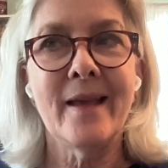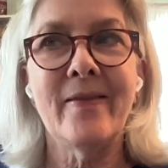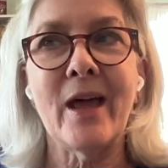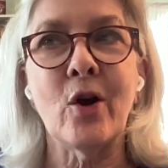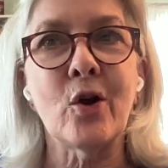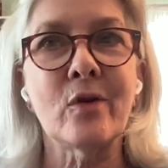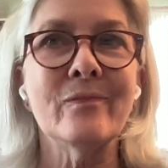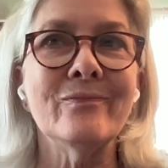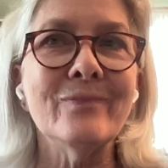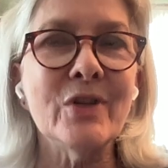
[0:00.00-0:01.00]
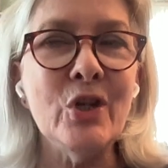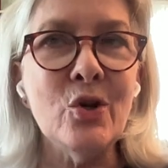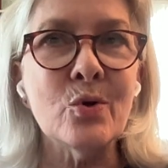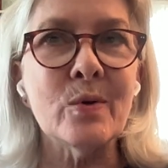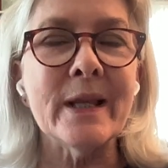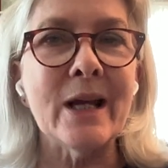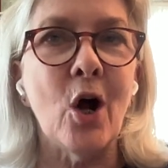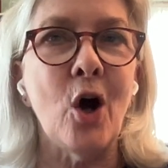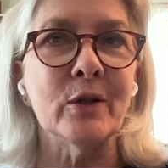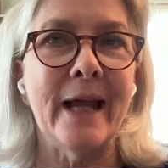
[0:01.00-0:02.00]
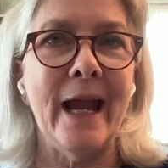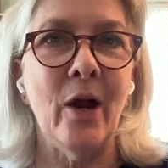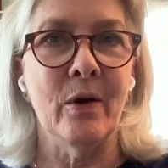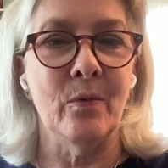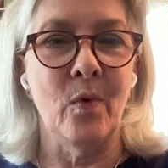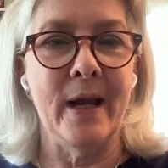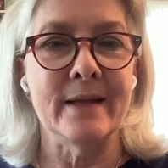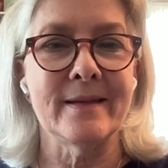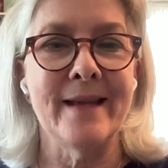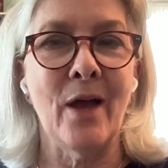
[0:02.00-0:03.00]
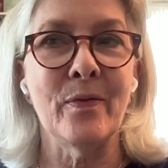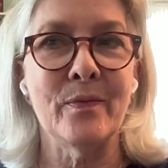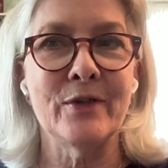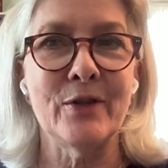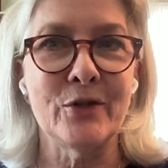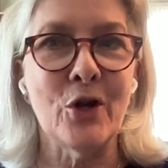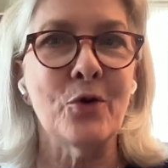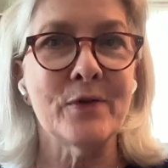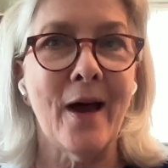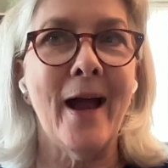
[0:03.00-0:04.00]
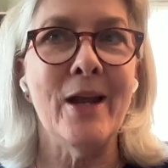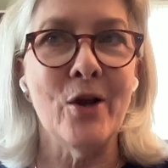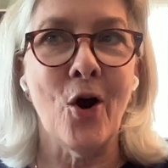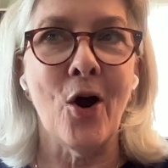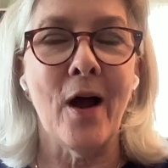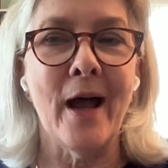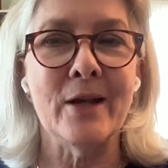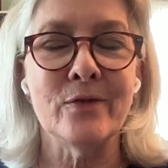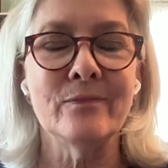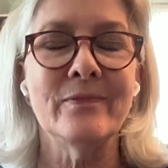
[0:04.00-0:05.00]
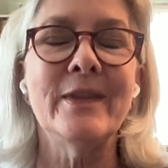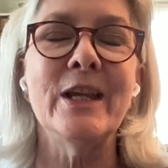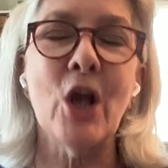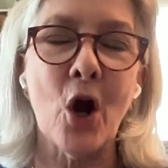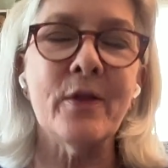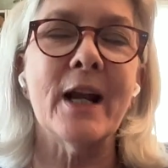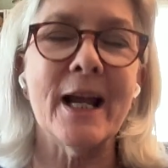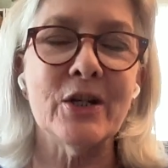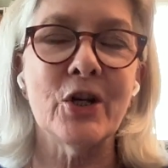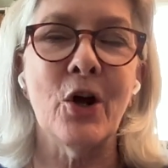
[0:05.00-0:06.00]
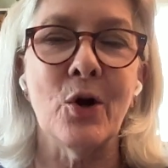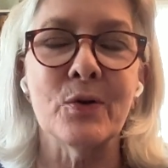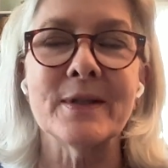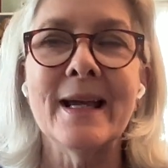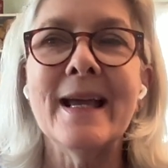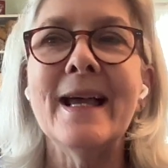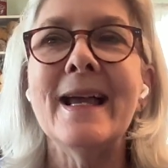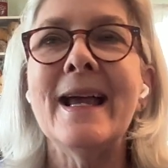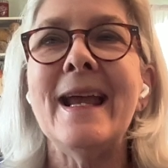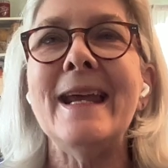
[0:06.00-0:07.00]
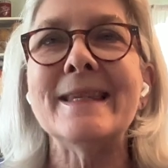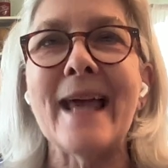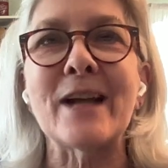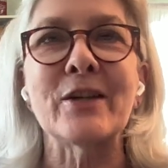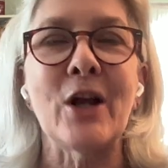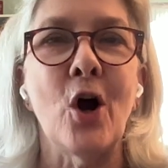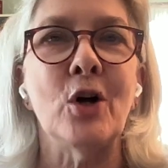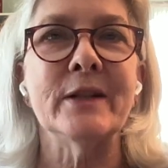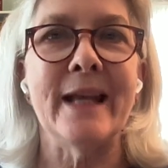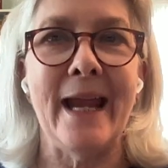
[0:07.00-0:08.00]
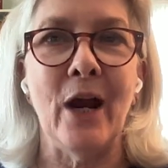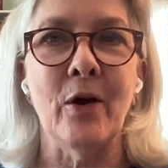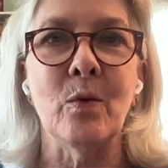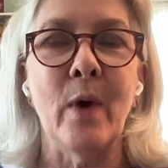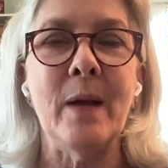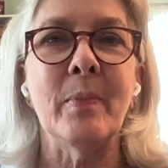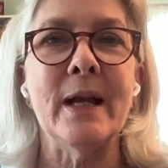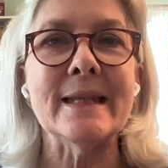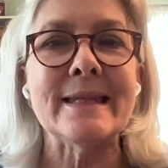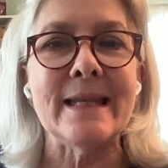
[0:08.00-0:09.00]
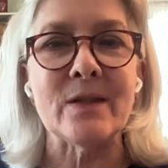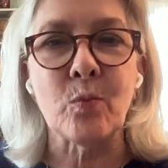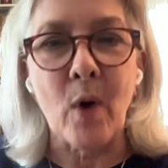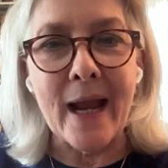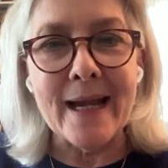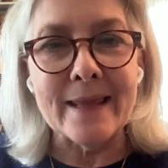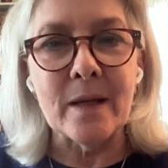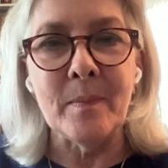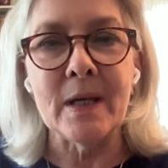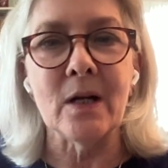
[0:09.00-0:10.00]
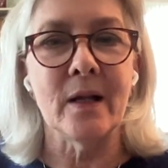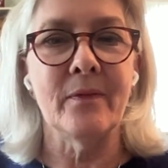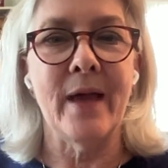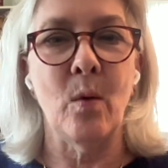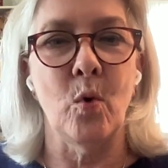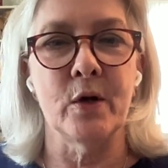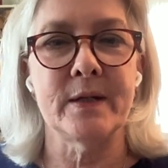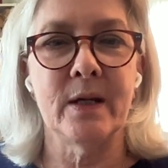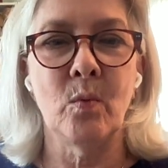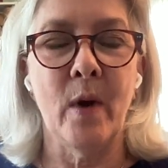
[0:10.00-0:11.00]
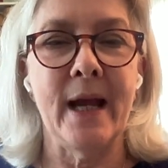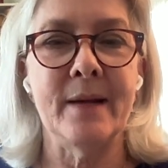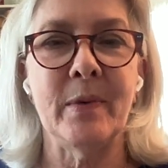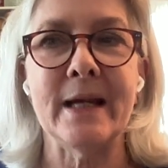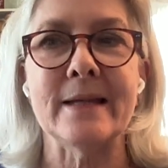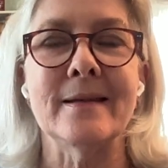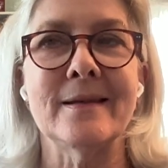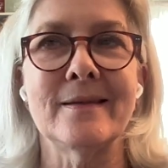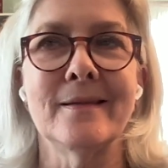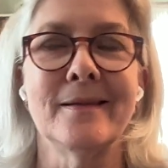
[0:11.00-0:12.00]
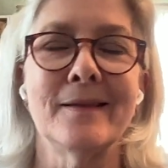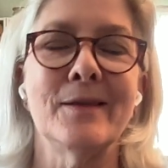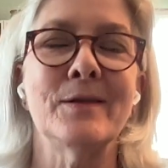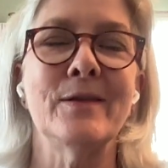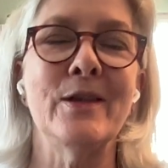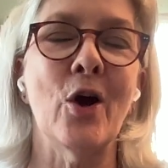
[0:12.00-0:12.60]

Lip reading: that are usually called Aran weights. Now, the yarn that I chose is actually called an Aran weight, but it sits right in the middle of that worsted weight because the